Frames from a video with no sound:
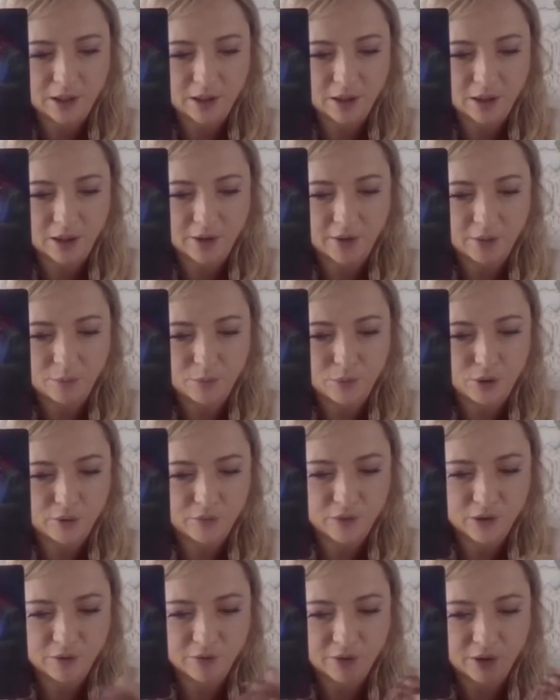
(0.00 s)
and either
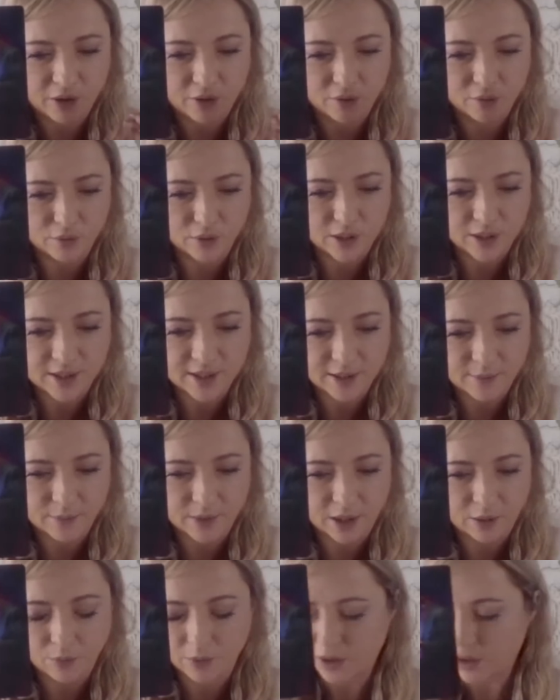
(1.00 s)
moved the phone or did
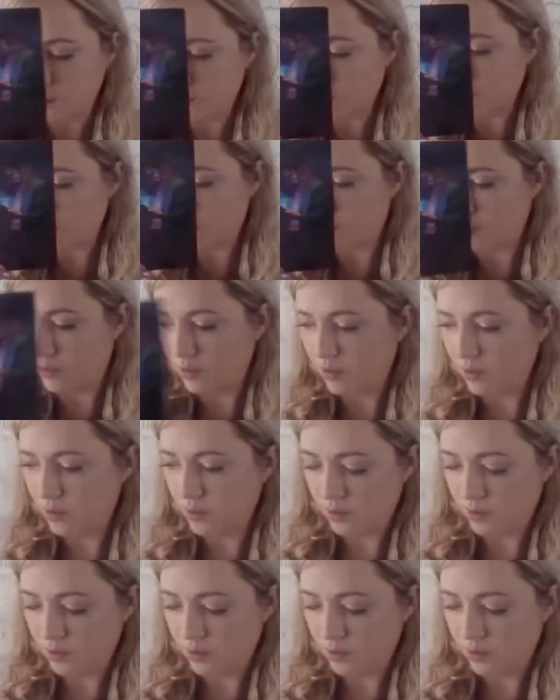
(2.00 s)
something with the phone.